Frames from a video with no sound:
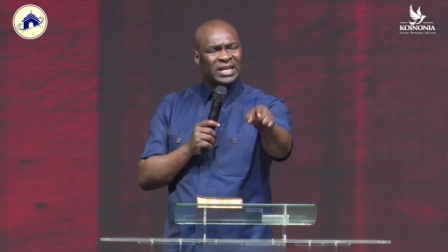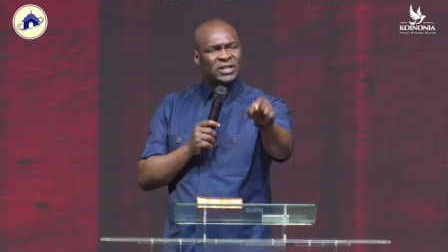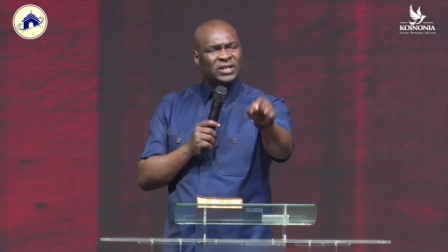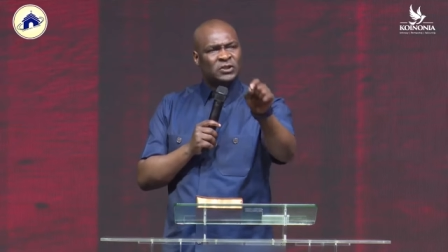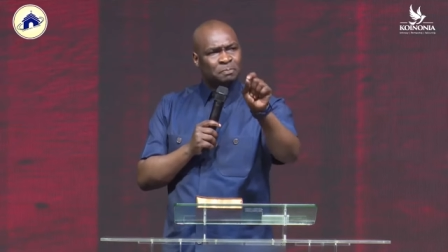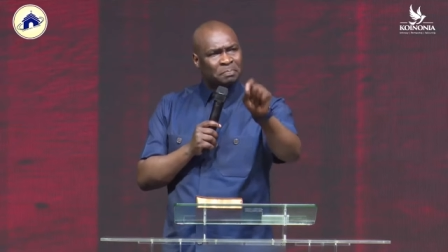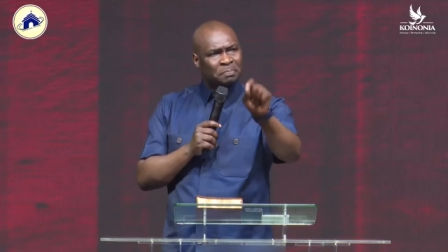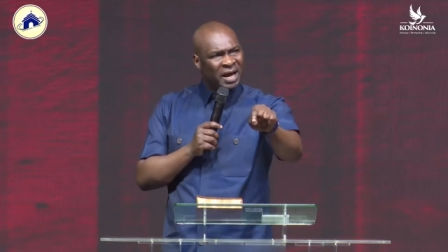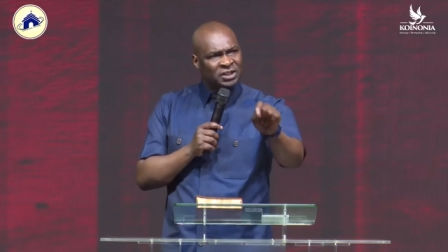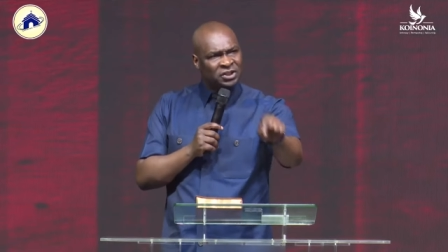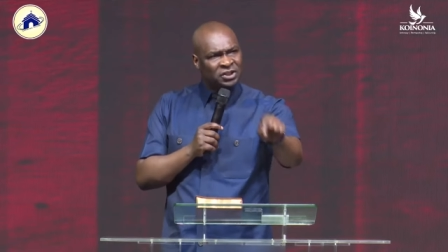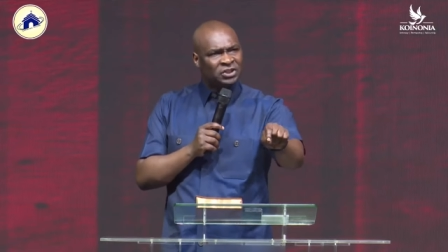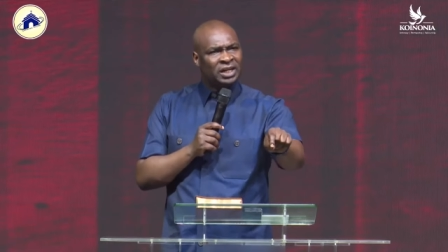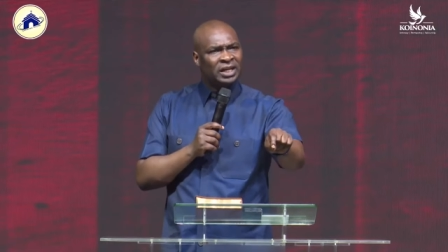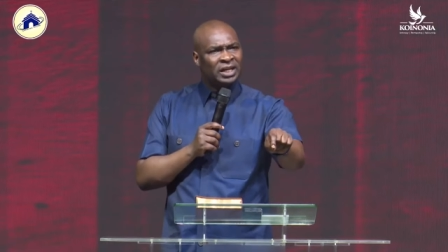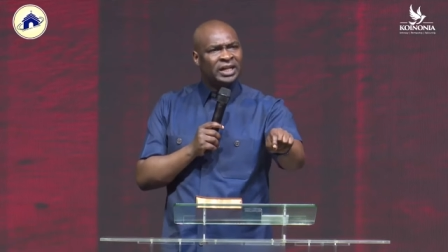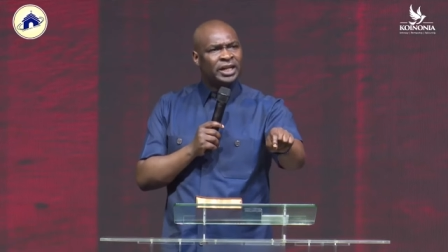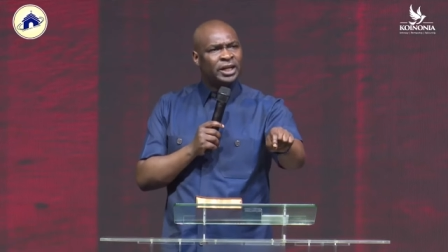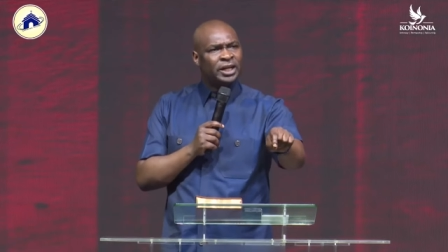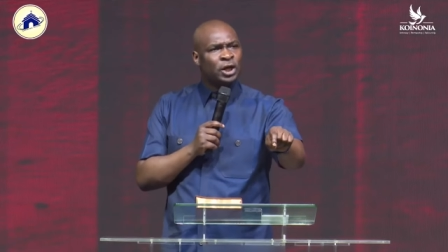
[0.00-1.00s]

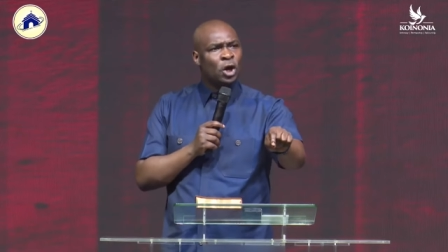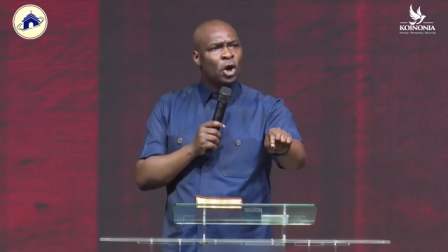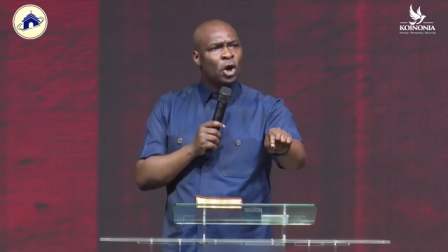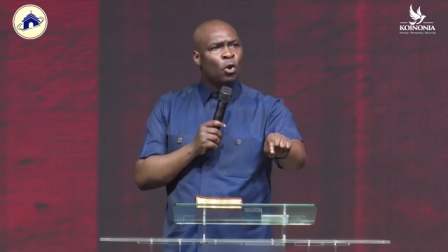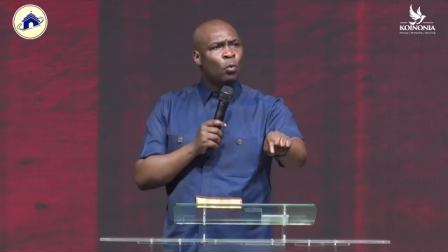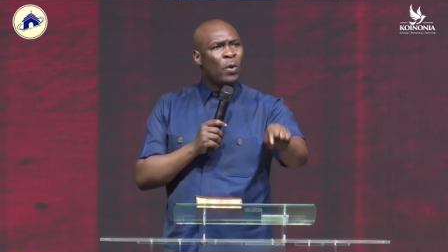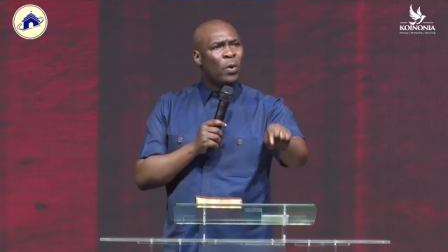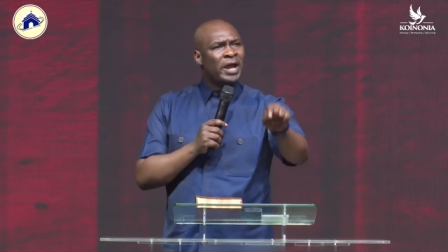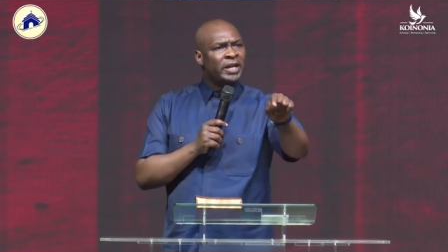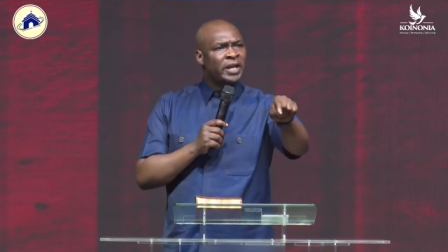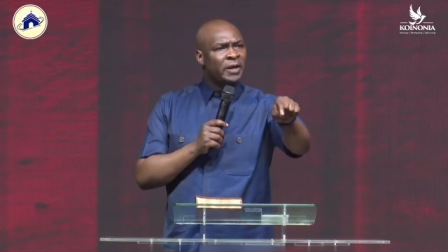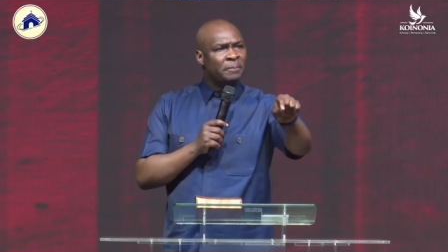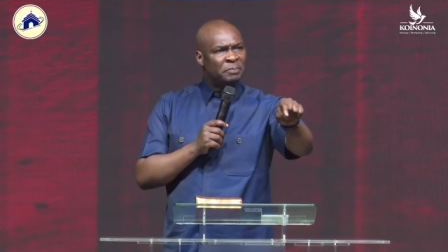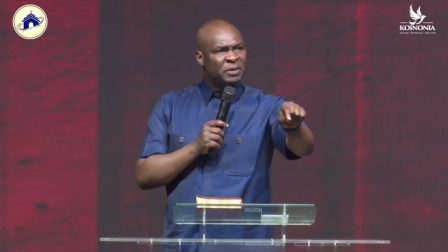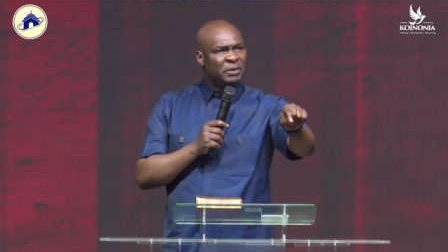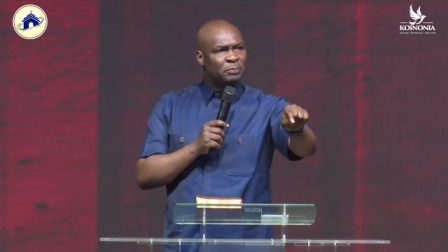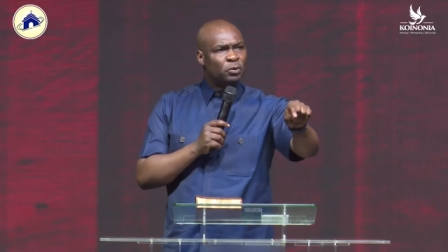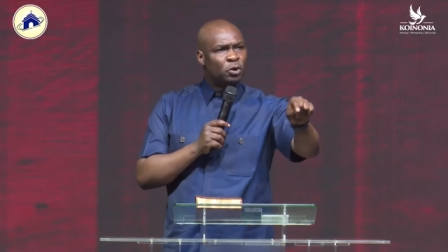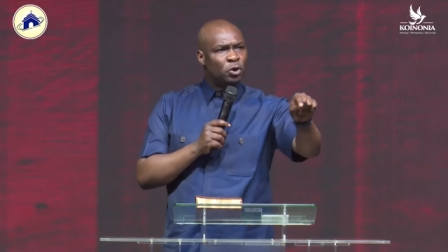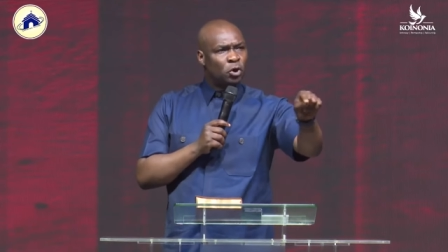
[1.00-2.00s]
especially when the
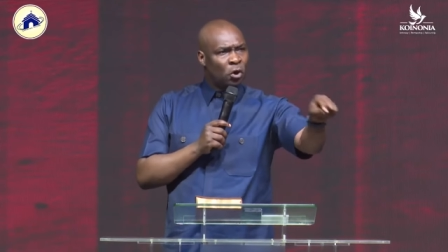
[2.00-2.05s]
people